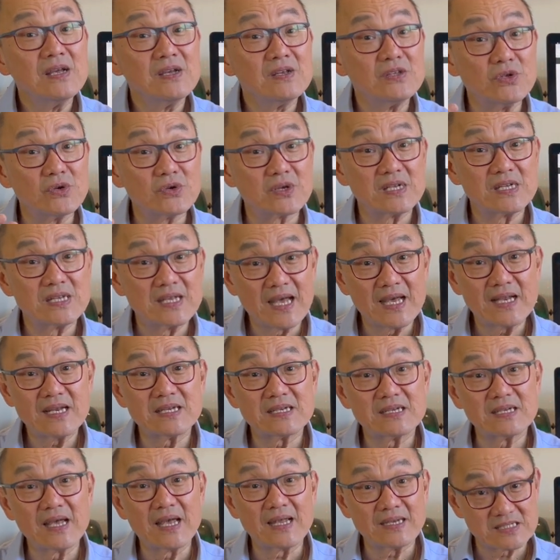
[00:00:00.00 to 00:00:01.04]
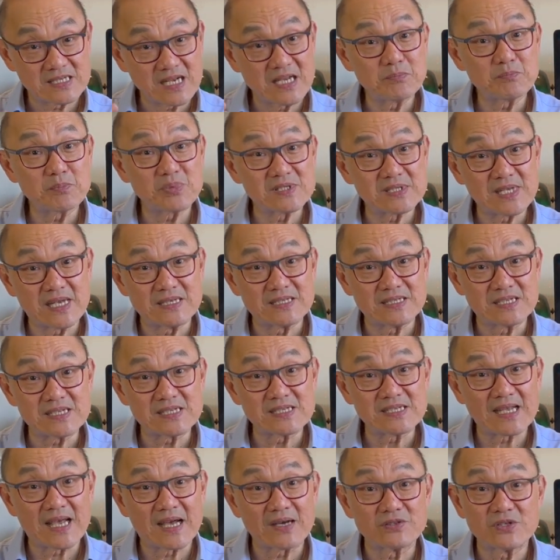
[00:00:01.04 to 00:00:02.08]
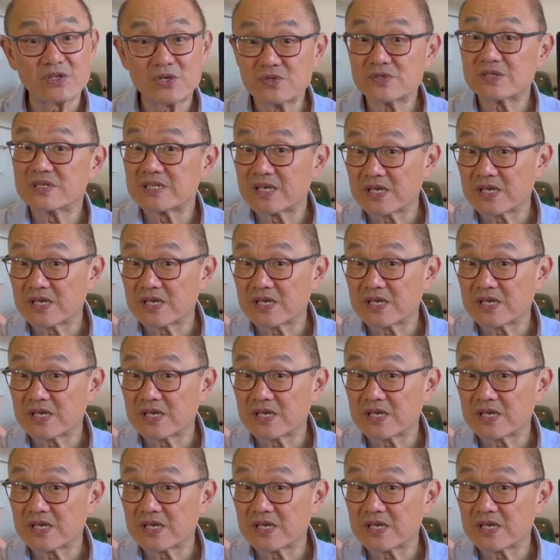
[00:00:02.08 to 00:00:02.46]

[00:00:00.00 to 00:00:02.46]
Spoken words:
you can get a 10% discount using